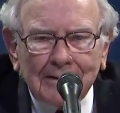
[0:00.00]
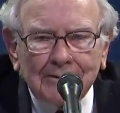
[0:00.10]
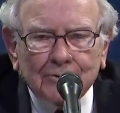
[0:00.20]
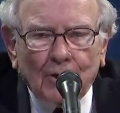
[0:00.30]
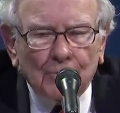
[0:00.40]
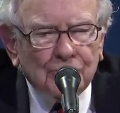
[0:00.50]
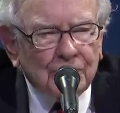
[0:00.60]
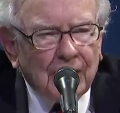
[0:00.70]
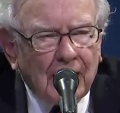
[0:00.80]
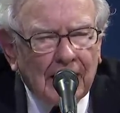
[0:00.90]
is close
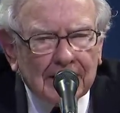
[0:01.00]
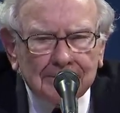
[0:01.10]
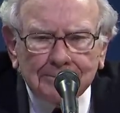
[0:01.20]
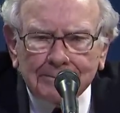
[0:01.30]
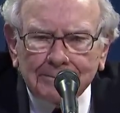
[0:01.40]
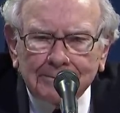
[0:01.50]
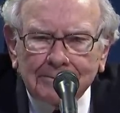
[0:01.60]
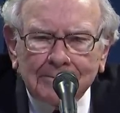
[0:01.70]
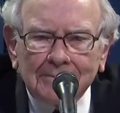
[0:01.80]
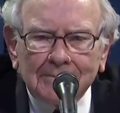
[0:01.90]
to dying,
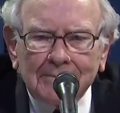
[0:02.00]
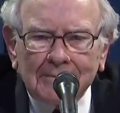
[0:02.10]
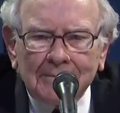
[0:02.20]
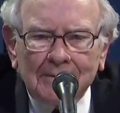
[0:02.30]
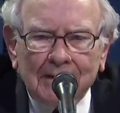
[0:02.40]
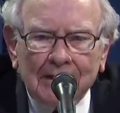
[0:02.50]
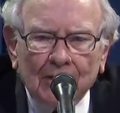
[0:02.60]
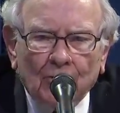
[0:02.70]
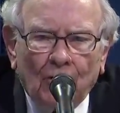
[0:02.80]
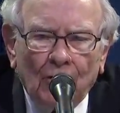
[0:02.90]
and
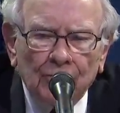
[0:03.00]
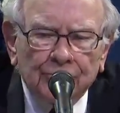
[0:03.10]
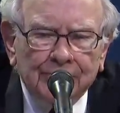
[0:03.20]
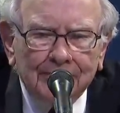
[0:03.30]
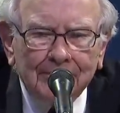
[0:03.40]
he calls